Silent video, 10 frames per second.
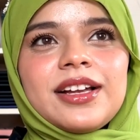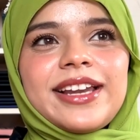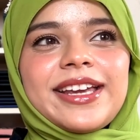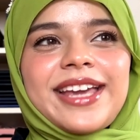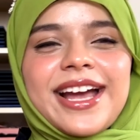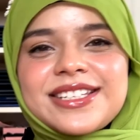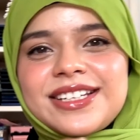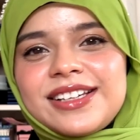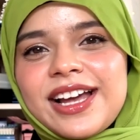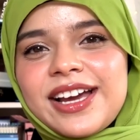like,
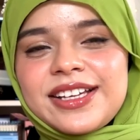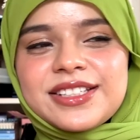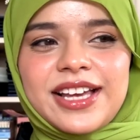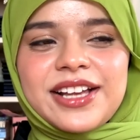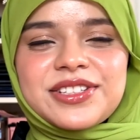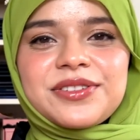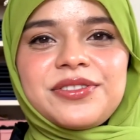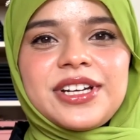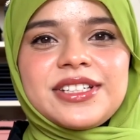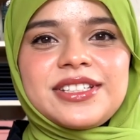catching lines, catching
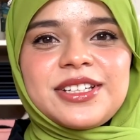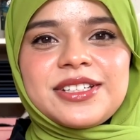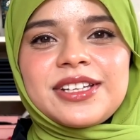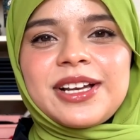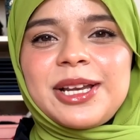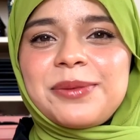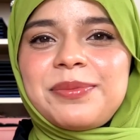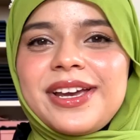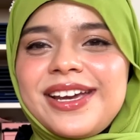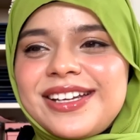phrases,
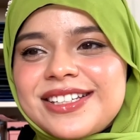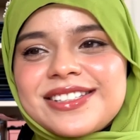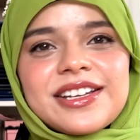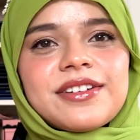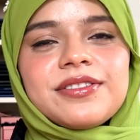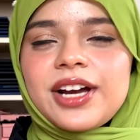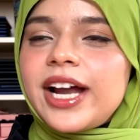clickbaits and stuff.